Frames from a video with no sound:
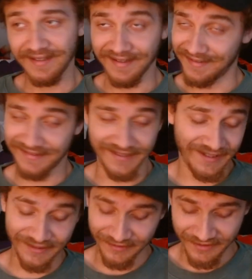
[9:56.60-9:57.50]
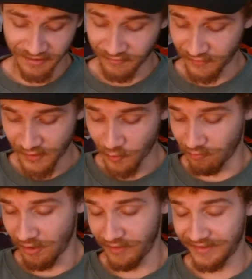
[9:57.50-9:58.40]
It still ain't looking good for you,
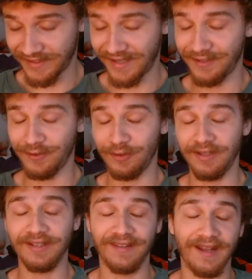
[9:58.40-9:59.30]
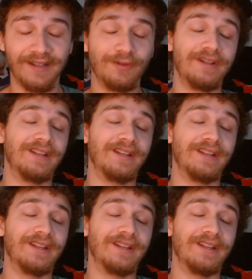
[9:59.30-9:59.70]
bro. He decided you need to